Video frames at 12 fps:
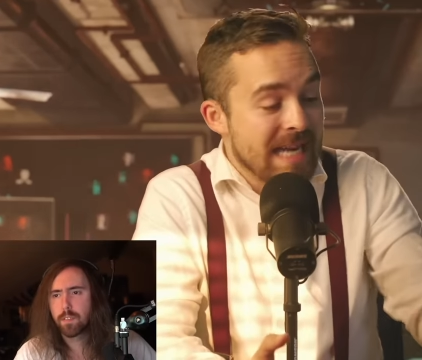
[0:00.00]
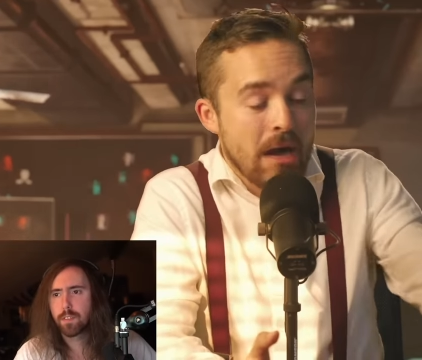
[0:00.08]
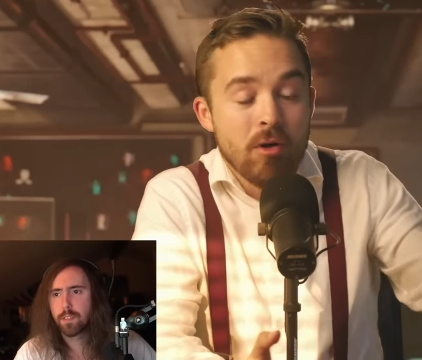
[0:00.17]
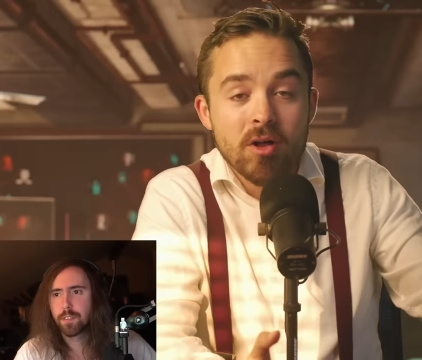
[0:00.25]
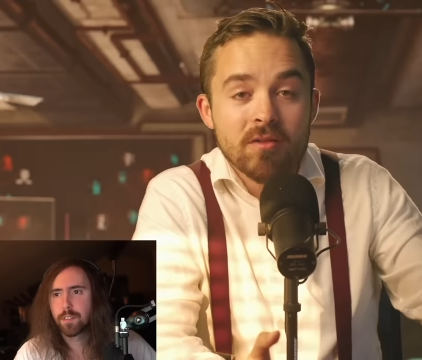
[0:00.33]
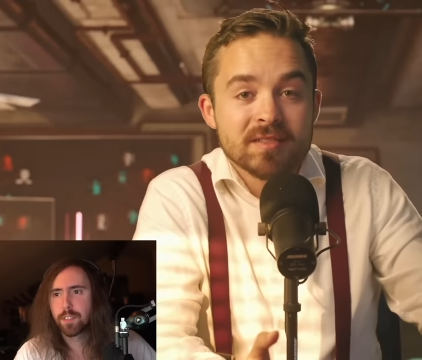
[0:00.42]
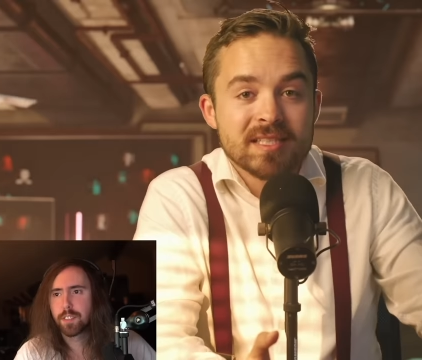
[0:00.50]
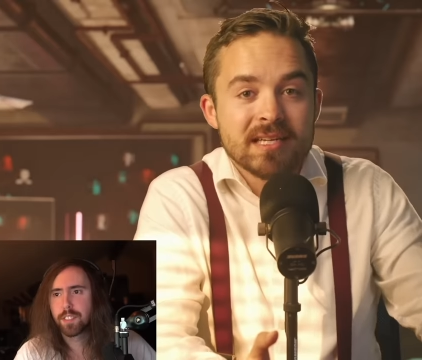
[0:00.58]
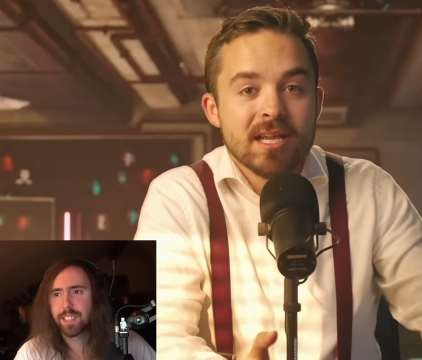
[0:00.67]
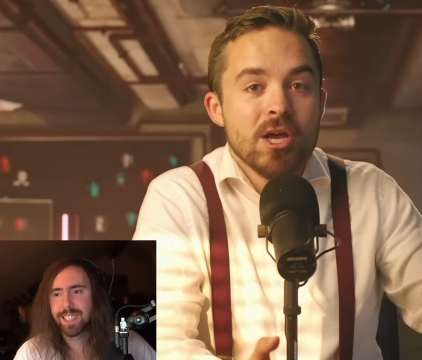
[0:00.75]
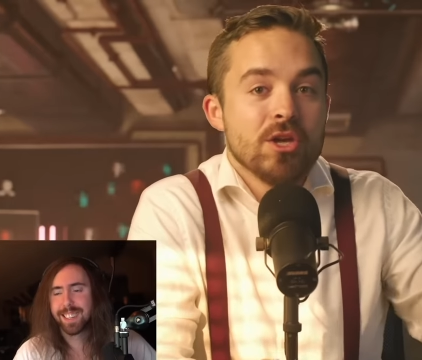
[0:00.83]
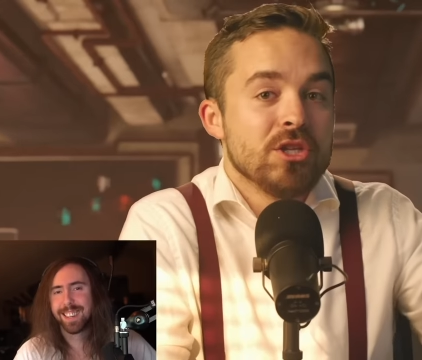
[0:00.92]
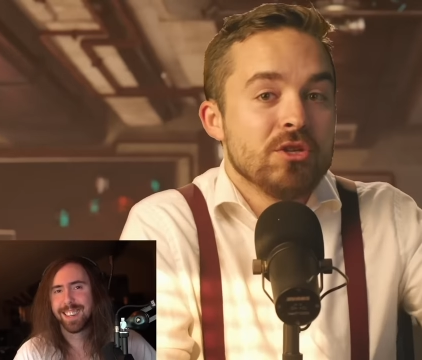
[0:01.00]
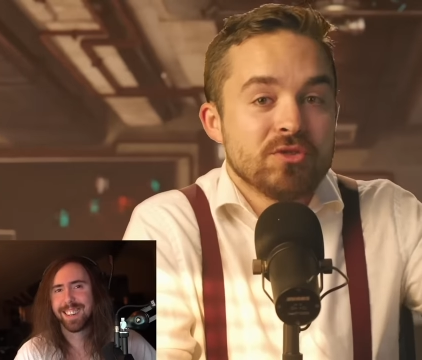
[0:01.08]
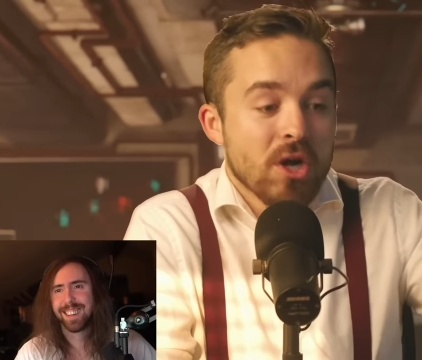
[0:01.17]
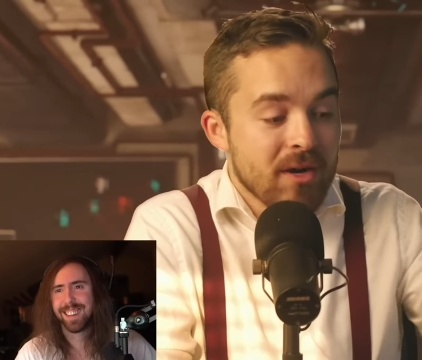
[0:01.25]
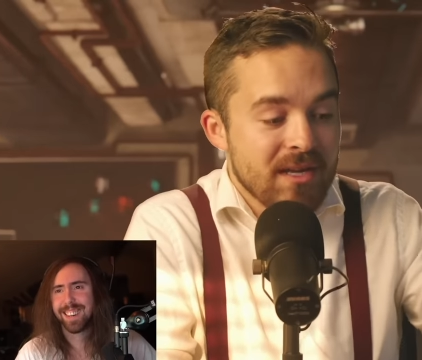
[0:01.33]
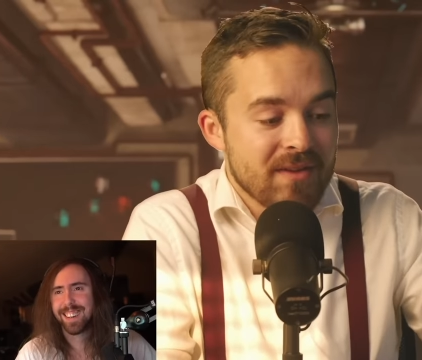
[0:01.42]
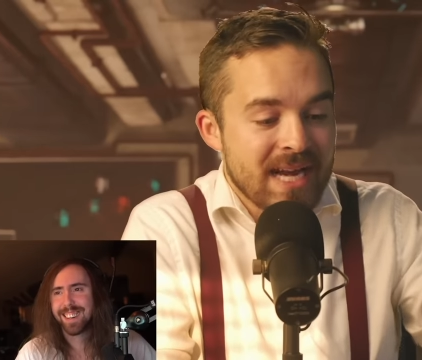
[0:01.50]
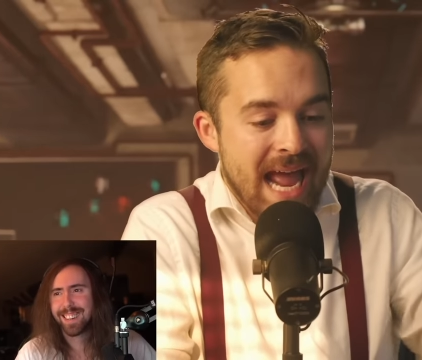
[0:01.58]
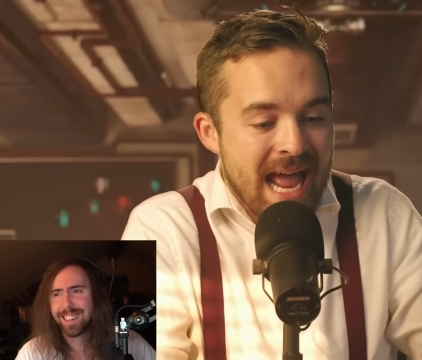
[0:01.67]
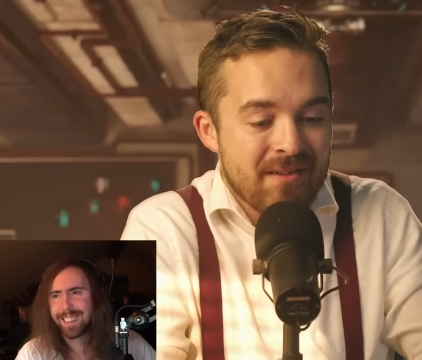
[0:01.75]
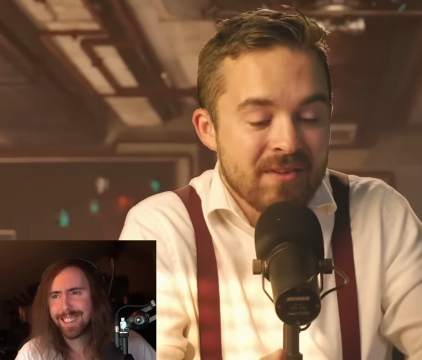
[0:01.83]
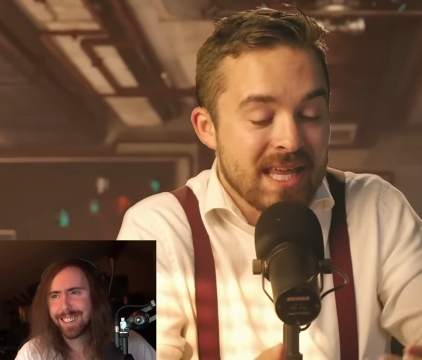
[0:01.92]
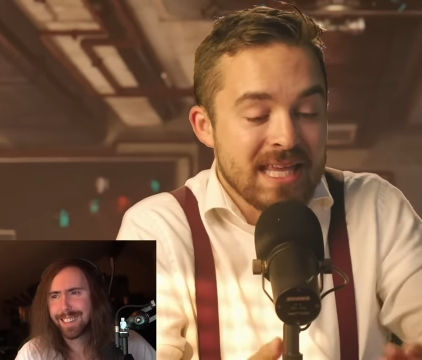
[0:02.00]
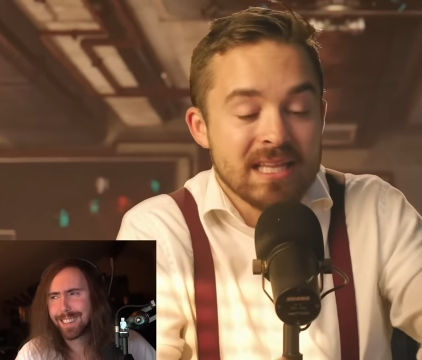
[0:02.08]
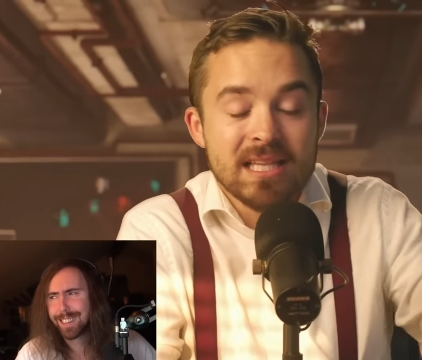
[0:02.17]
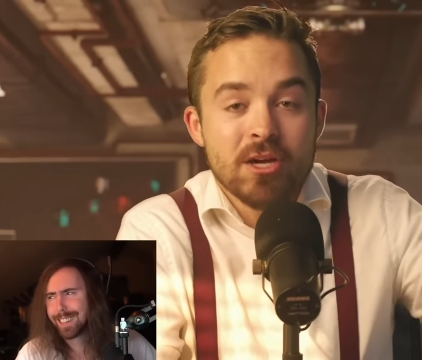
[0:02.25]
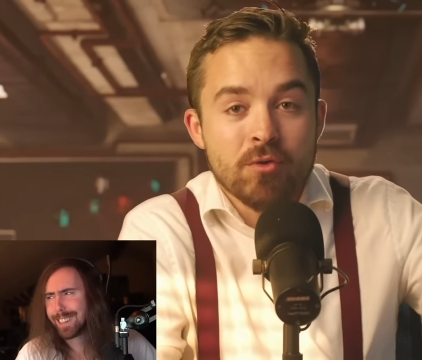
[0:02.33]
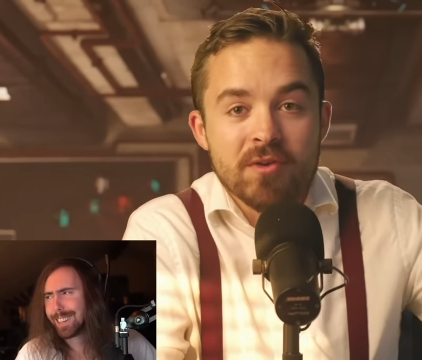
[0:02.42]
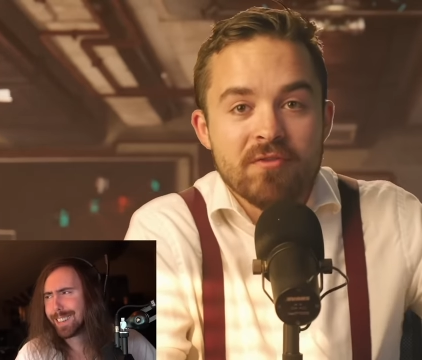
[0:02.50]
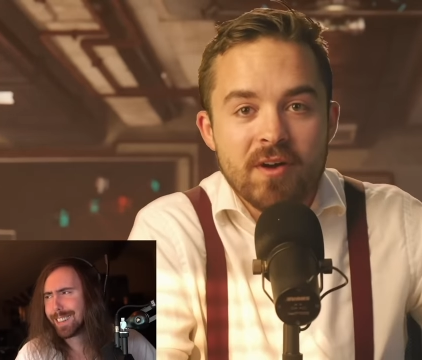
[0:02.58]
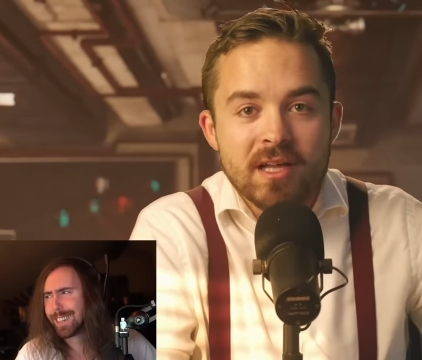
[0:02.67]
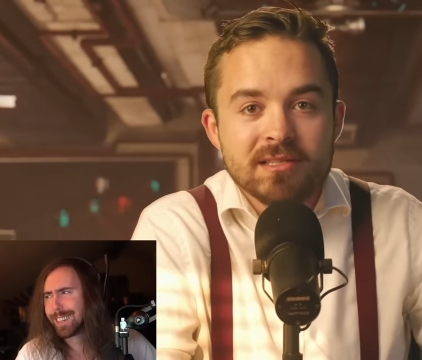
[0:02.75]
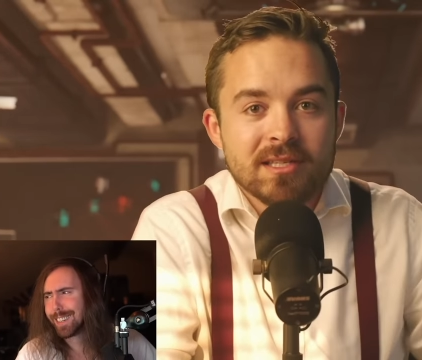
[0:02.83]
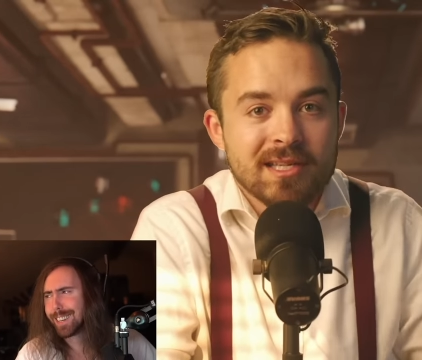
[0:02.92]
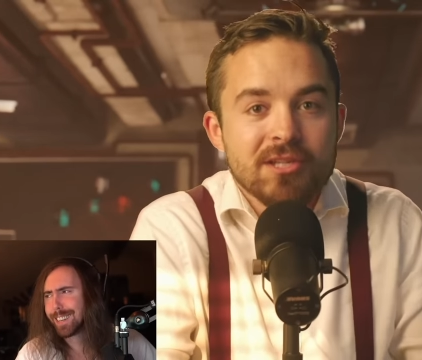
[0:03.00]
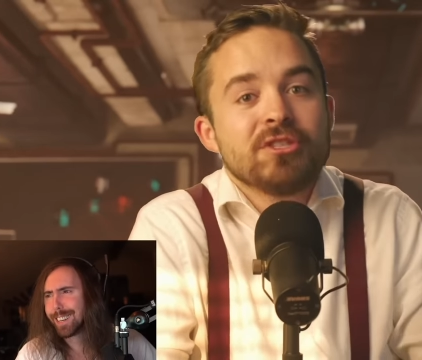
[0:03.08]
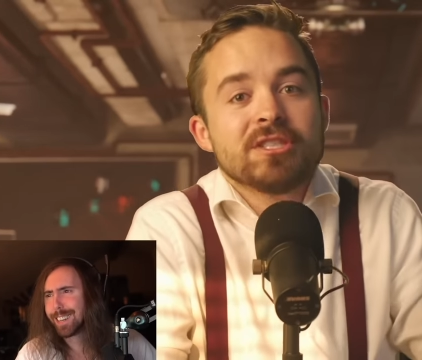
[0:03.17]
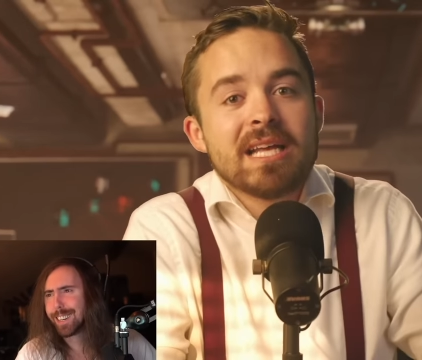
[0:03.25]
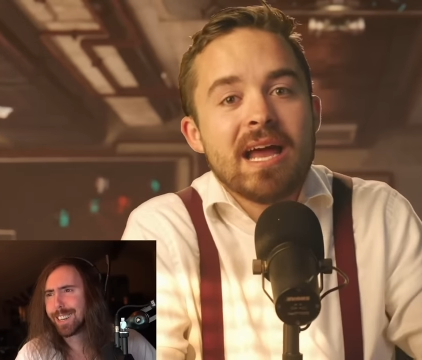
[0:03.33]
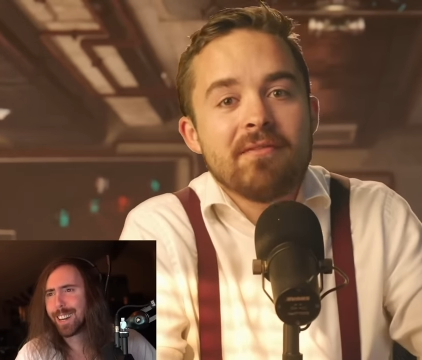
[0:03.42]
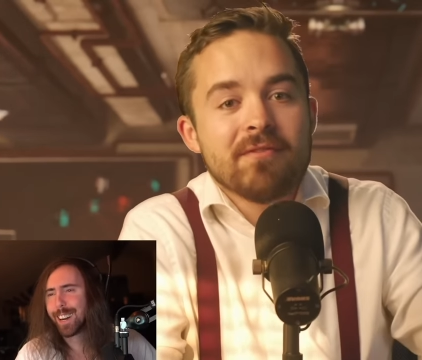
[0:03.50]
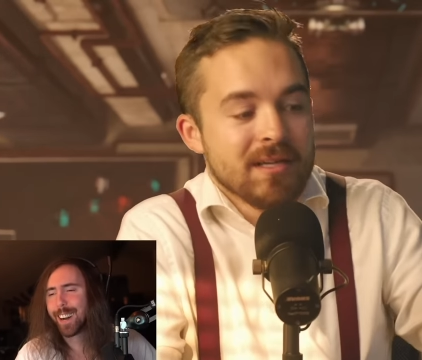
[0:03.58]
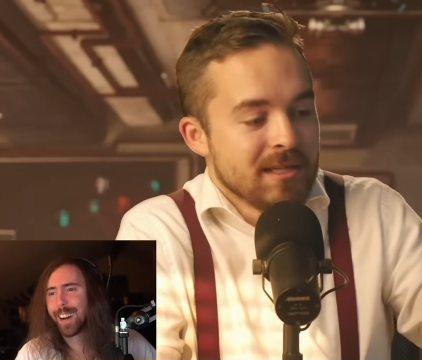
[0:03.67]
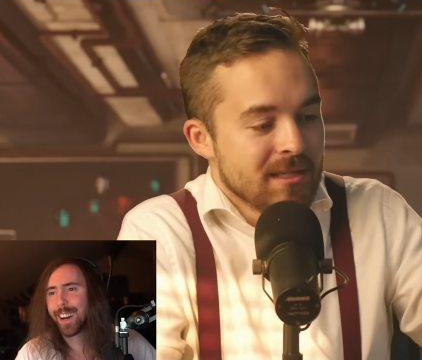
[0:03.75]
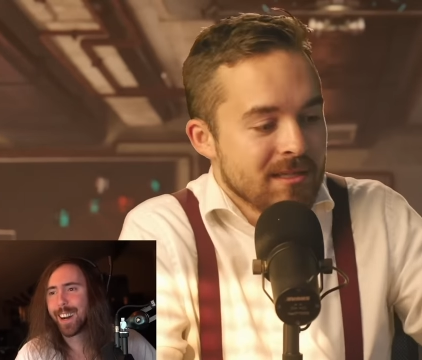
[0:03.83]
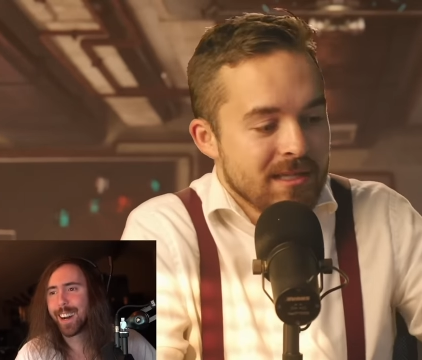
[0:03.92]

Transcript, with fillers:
Speaker 1: Now, all of a sudden, you don't even have illiquid funds. You just have